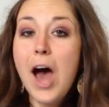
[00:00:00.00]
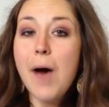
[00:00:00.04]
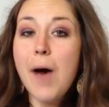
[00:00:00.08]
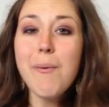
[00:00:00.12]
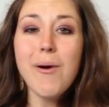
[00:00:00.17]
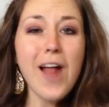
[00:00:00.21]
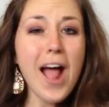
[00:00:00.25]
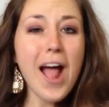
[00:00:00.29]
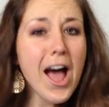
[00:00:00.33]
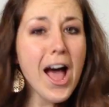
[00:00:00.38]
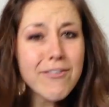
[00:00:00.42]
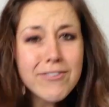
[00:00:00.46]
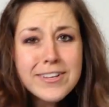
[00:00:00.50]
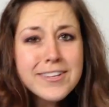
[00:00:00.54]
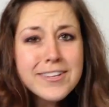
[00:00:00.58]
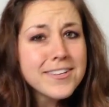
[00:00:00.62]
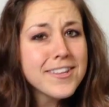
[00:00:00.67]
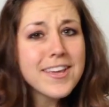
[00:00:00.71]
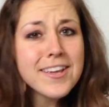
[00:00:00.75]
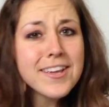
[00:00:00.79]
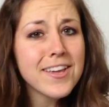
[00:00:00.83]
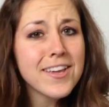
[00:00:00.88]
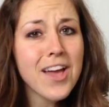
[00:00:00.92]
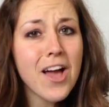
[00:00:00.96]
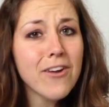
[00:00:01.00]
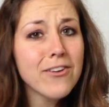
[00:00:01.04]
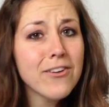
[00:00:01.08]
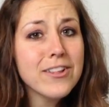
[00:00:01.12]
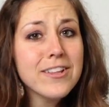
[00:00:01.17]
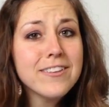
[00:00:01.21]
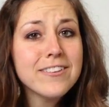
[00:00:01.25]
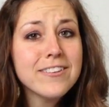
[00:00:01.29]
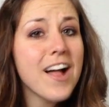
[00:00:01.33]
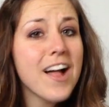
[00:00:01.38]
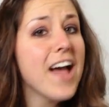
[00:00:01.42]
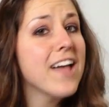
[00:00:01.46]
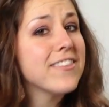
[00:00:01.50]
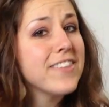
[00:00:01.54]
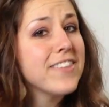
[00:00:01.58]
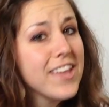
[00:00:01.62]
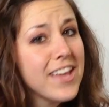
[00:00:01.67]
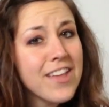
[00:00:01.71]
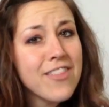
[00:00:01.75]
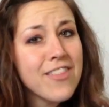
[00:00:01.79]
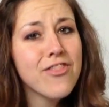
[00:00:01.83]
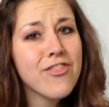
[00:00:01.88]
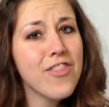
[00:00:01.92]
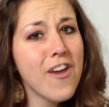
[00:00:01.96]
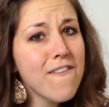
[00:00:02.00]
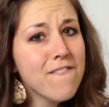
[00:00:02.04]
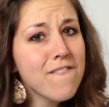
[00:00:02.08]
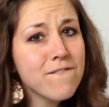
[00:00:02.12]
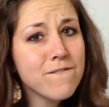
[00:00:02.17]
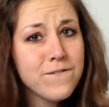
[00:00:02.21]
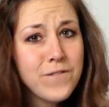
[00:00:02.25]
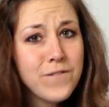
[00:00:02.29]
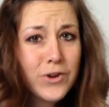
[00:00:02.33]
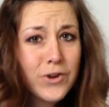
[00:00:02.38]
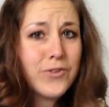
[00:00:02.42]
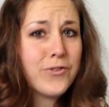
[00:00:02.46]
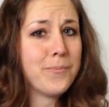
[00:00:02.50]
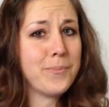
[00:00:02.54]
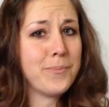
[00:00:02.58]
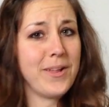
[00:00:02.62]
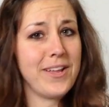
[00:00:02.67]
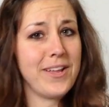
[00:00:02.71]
about having to take a calculus class in the first